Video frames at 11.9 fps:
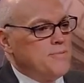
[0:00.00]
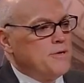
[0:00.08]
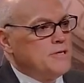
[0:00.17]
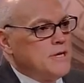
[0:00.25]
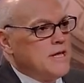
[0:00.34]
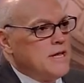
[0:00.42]

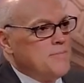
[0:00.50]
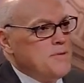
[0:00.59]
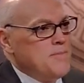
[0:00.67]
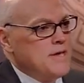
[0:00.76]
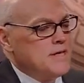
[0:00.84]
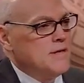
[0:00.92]
but let
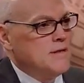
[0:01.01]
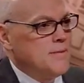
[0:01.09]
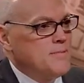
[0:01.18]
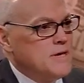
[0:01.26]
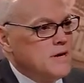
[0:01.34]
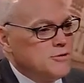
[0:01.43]

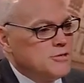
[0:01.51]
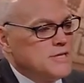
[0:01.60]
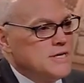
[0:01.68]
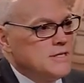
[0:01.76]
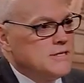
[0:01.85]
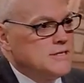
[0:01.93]
me
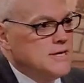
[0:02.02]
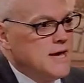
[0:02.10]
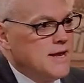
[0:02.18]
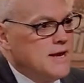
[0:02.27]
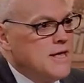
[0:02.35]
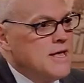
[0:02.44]
understand this
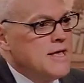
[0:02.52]
again.